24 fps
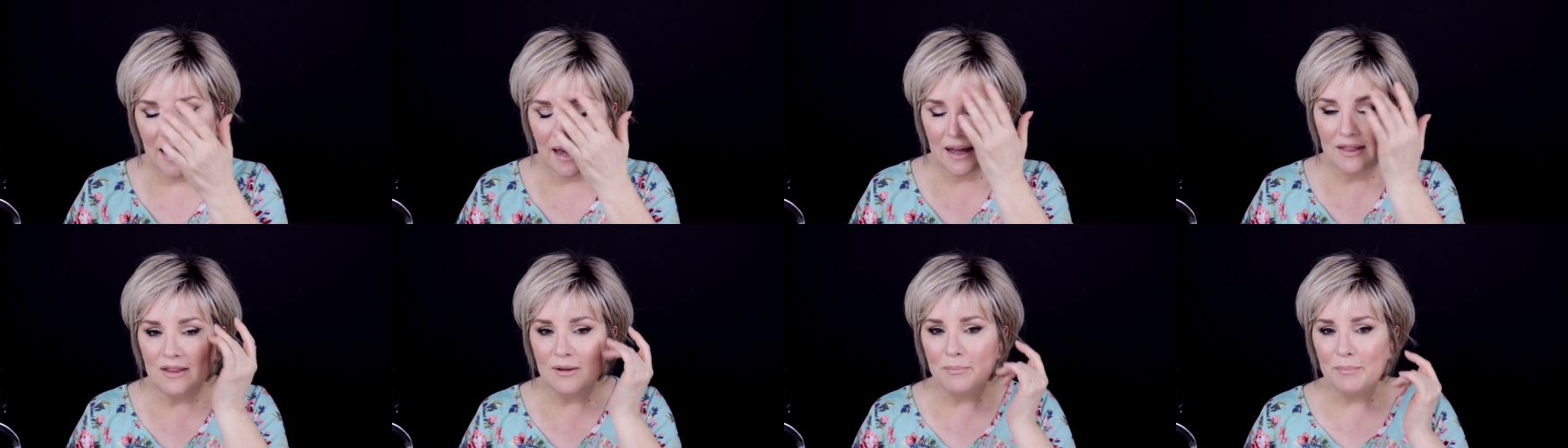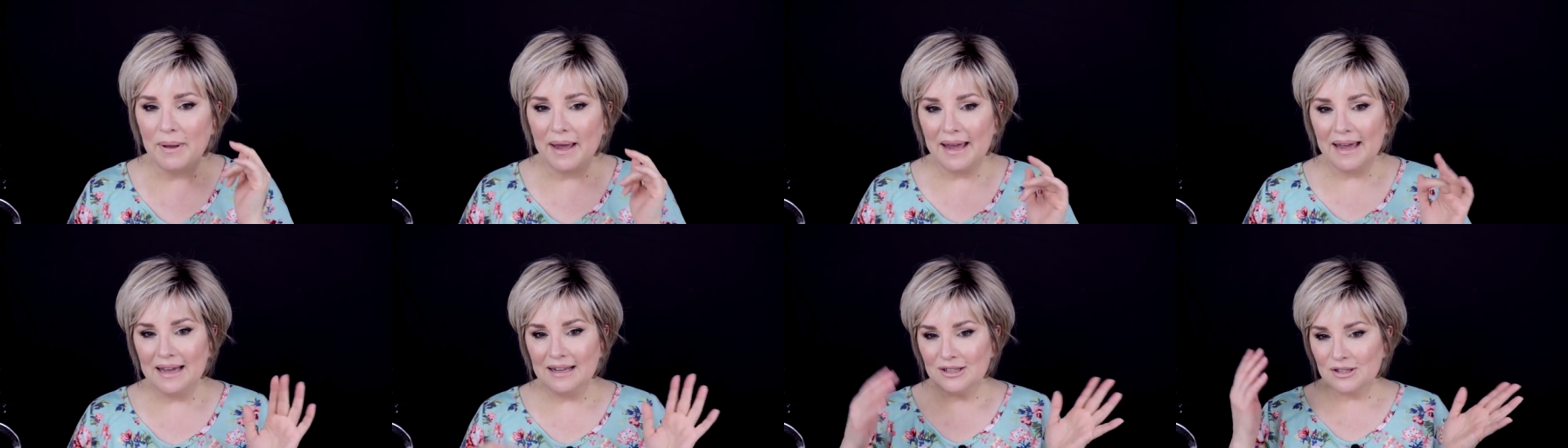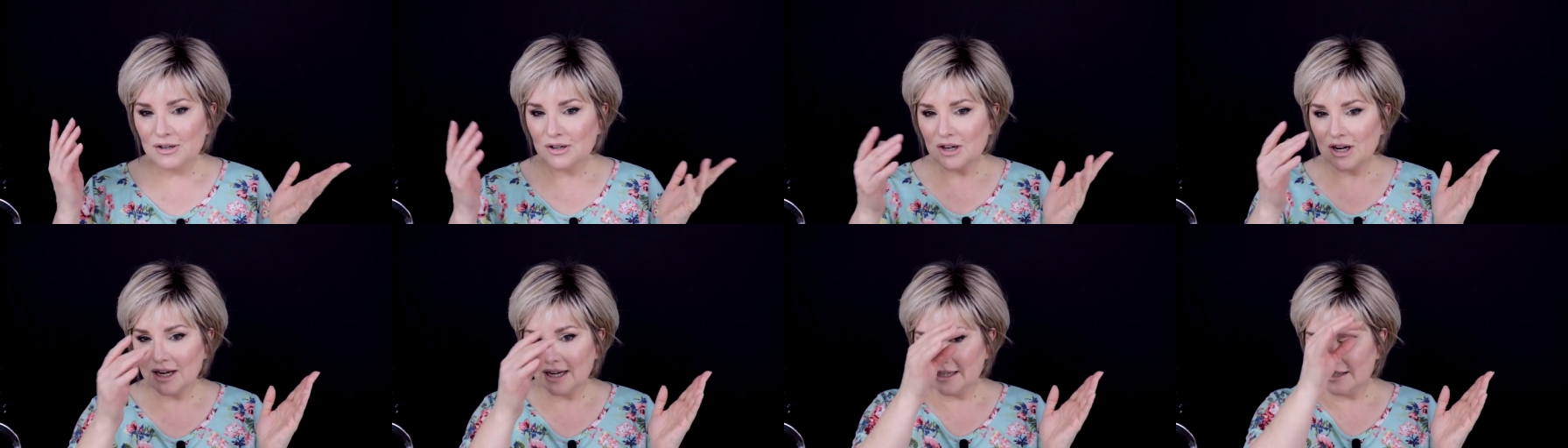and the bangs
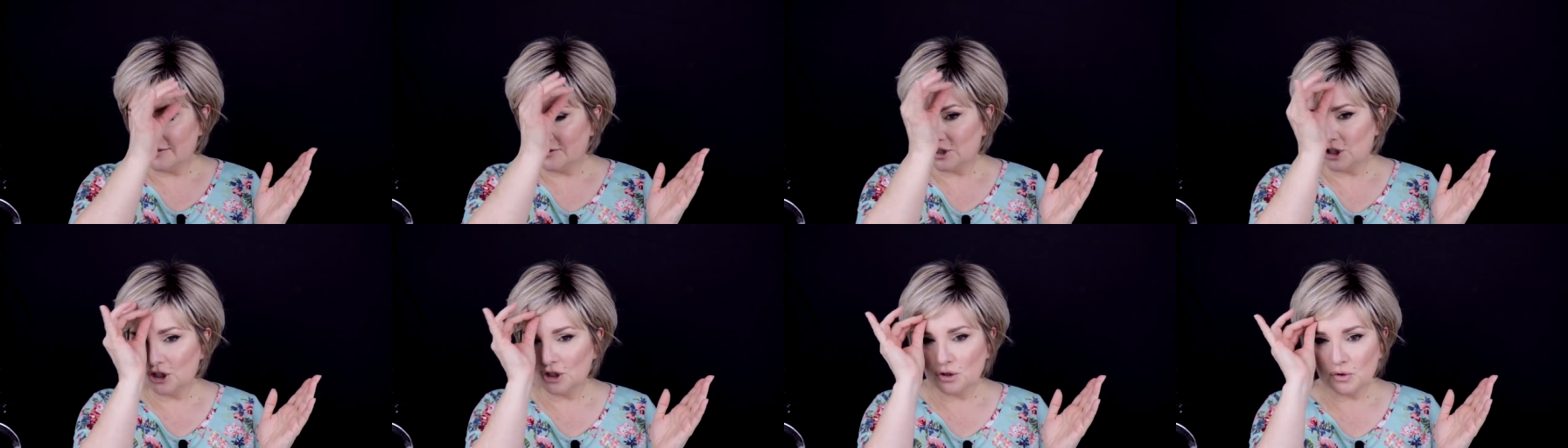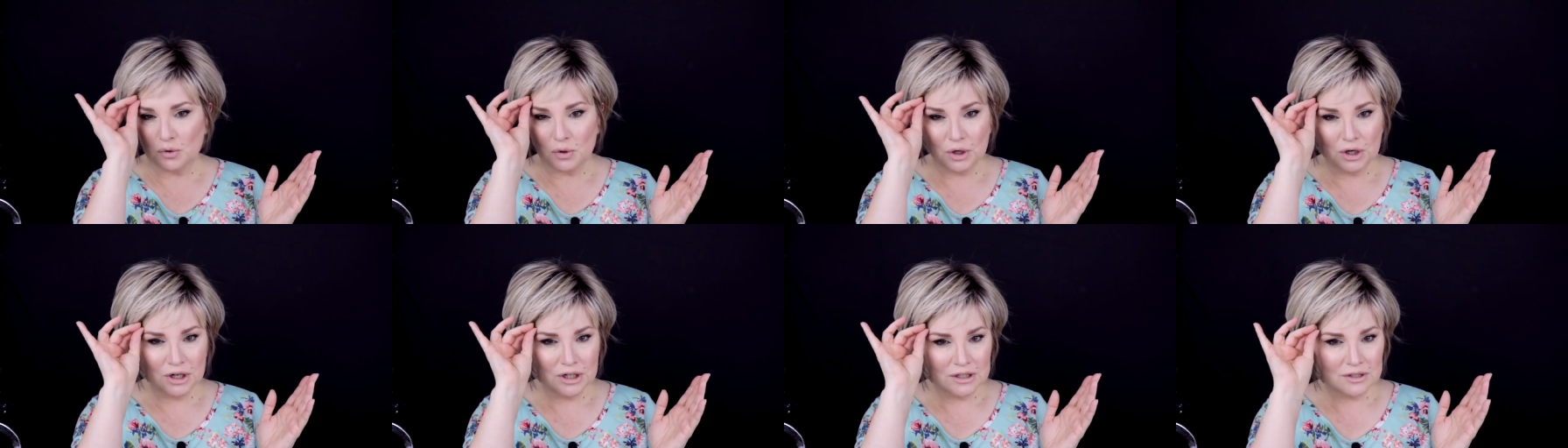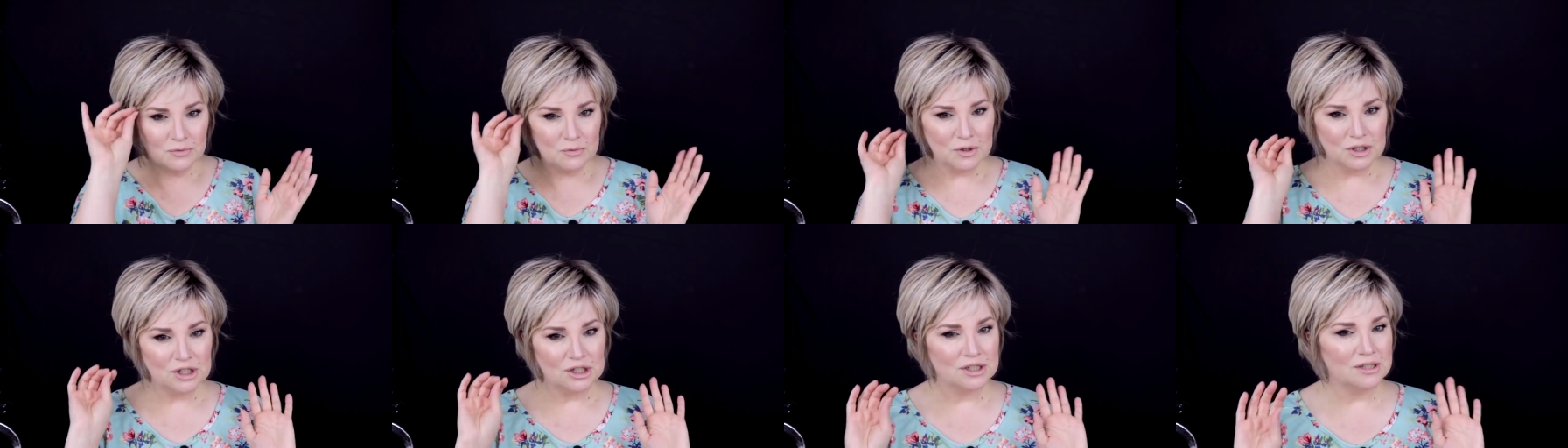are kind of short,
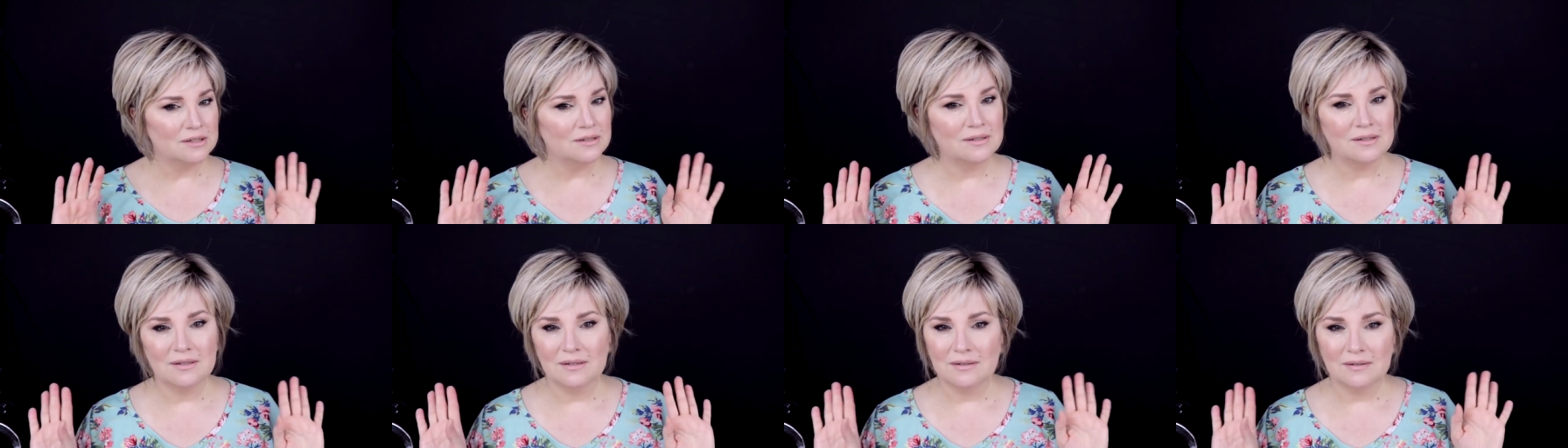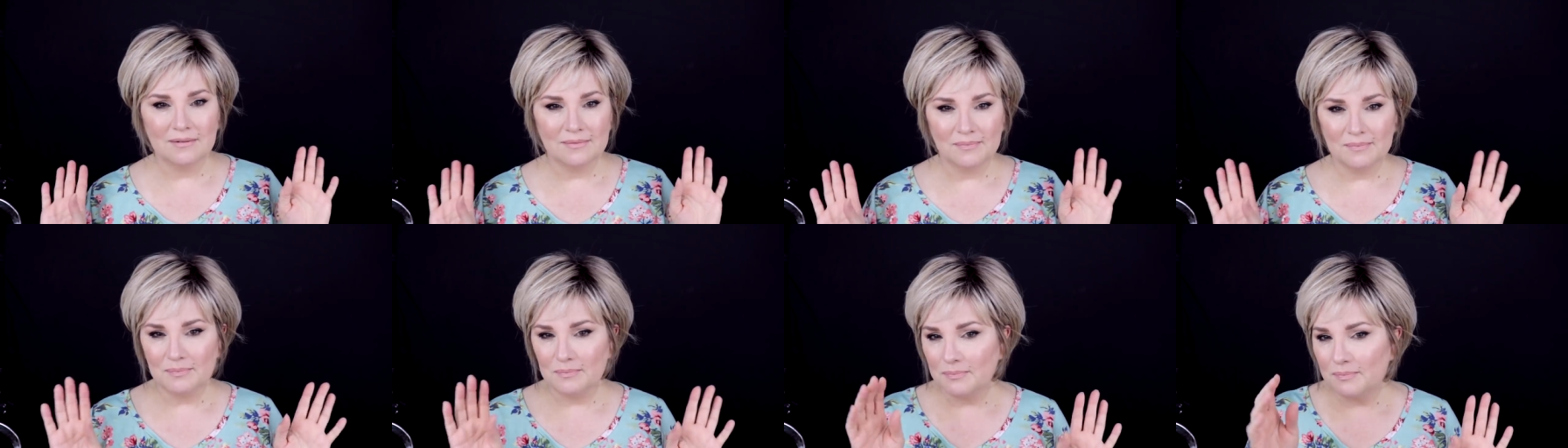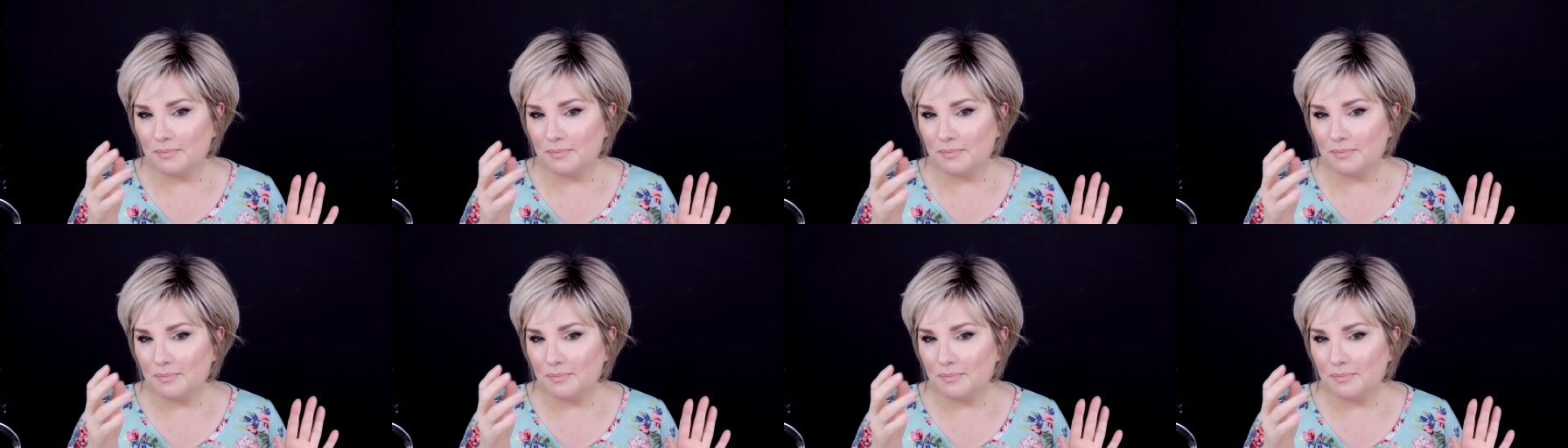which is